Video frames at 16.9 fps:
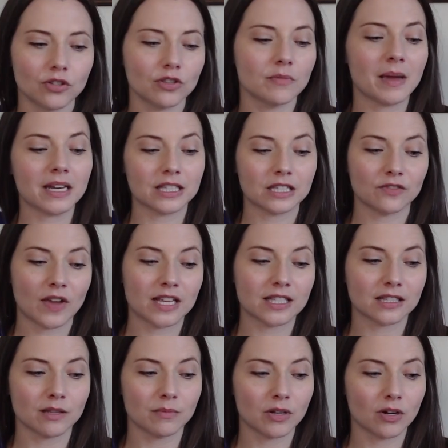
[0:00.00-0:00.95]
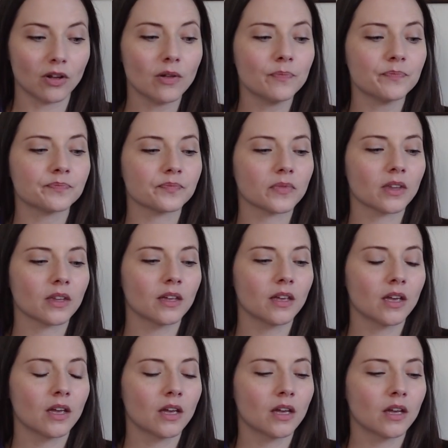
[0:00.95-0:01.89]
do the maintenance phase in the middle,
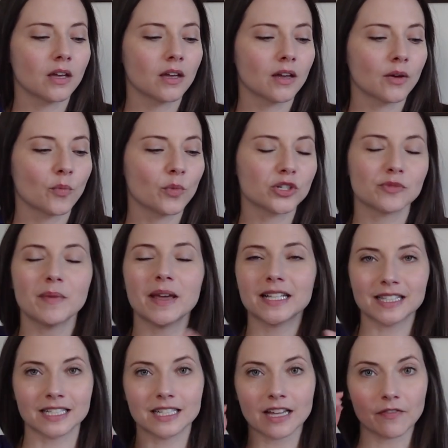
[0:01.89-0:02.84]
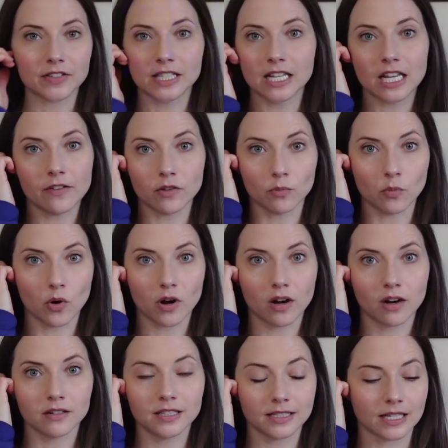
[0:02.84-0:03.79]
which makes the deficit even
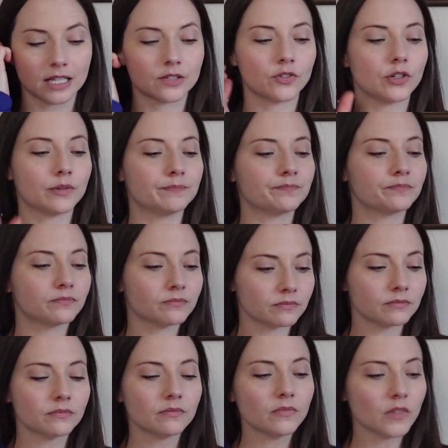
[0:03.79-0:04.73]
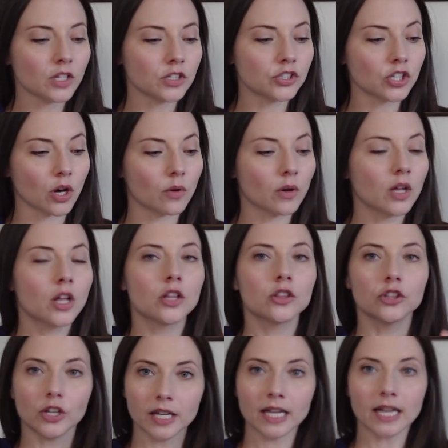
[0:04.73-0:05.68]
more successful. So
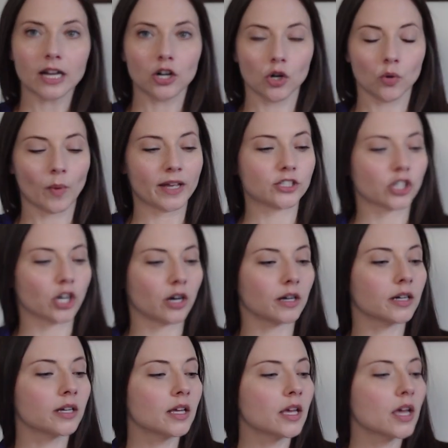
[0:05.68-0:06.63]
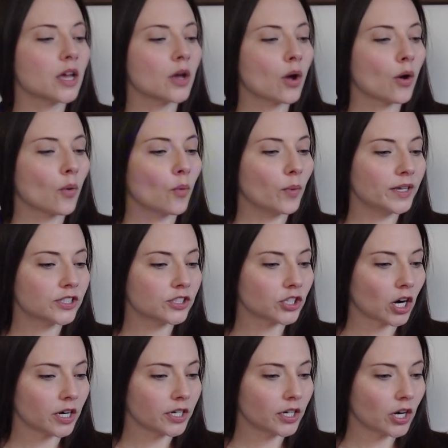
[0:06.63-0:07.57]
looking at her weight chart, we
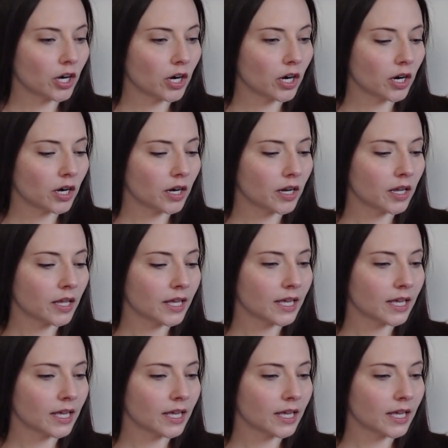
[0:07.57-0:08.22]
started her